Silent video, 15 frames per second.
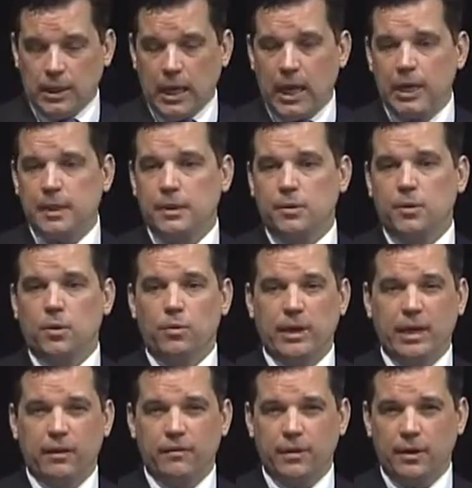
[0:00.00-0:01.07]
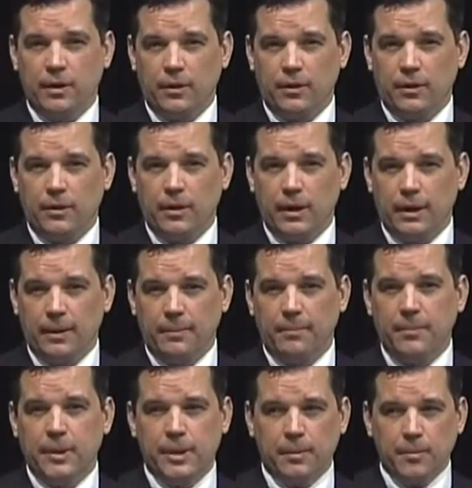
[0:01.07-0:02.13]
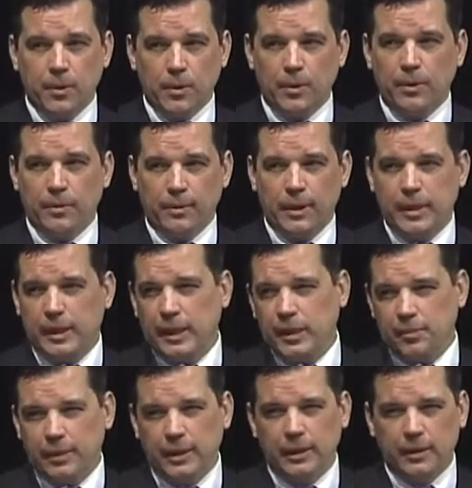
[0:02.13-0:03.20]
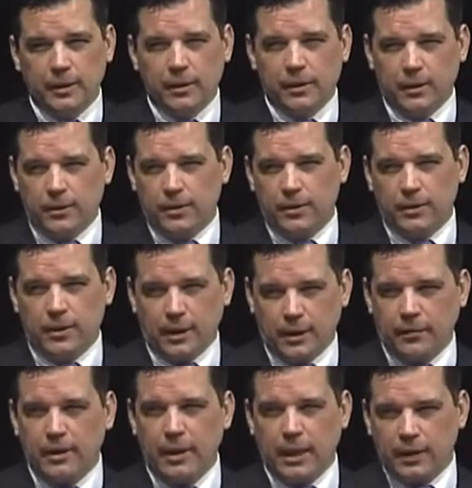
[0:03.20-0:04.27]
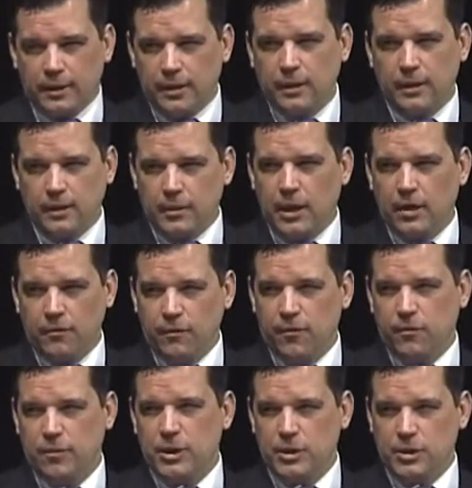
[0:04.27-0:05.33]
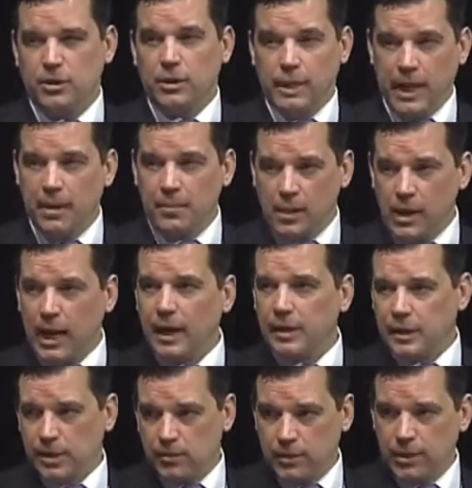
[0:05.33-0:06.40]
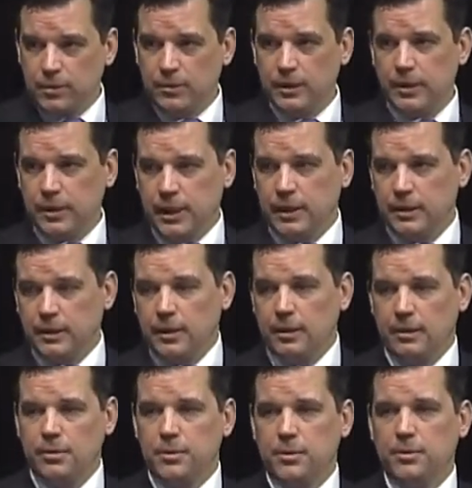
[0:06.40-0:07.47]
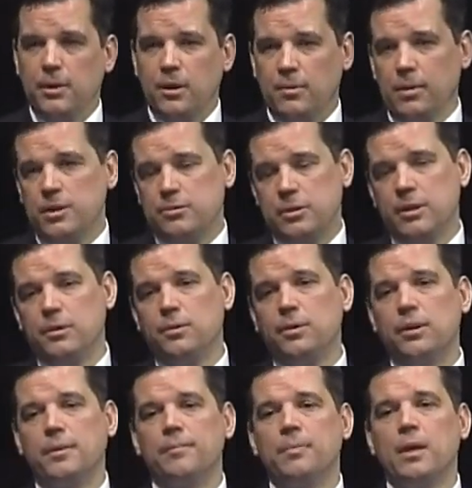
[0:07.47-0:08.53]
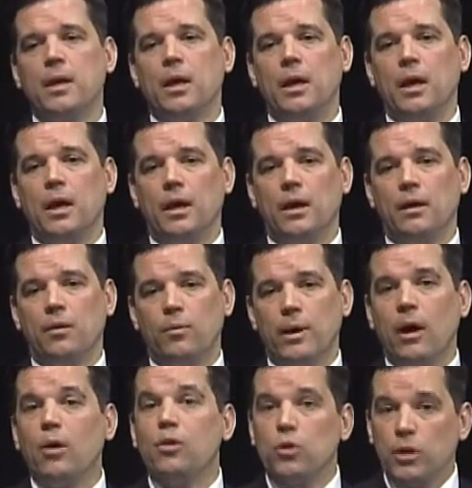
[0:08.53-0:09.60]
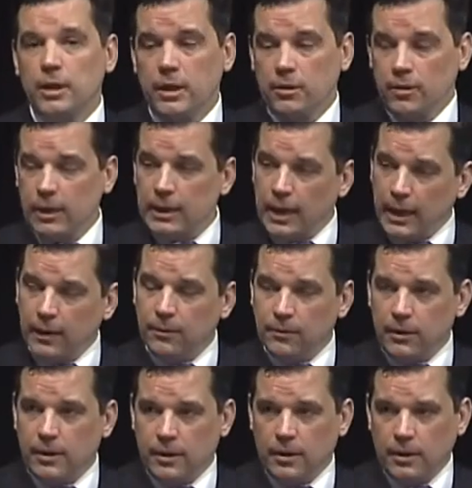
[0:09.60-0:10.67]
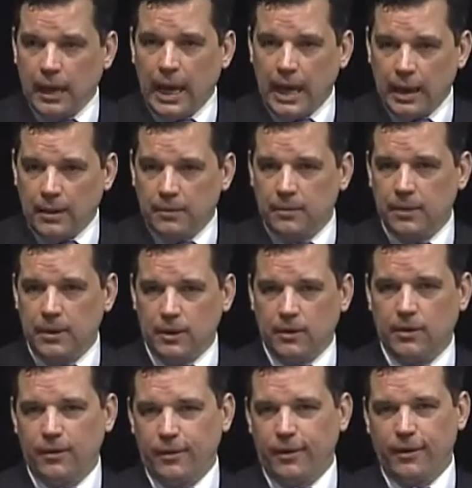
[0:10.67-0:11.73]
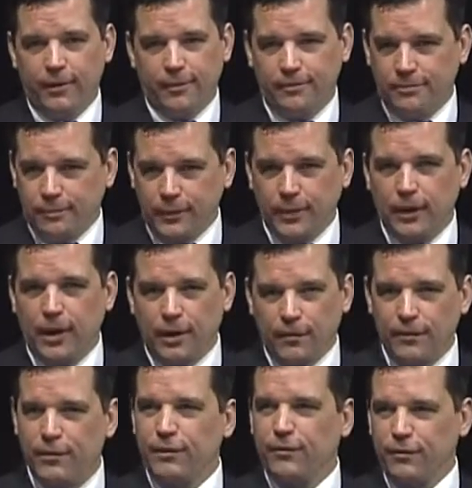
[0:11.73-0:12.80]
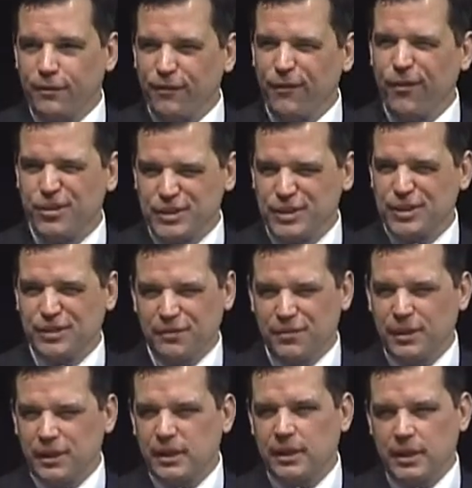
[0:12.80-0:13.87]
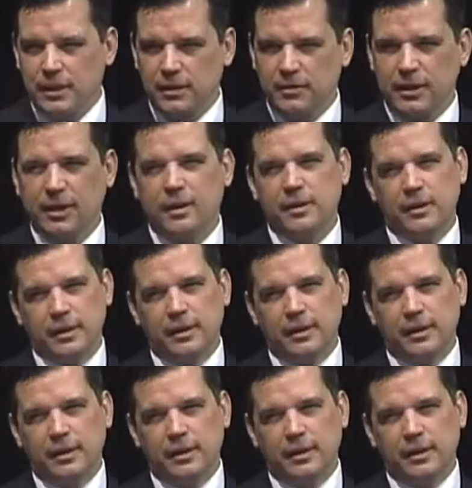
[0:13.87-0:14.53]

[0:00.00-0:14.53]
and high school, and we have another similar assessment, to kind of get the same kind of information called M-Class that we use at our 2 elementary schools. We are looking right now at there are a lot of different versions of these kinds of tests,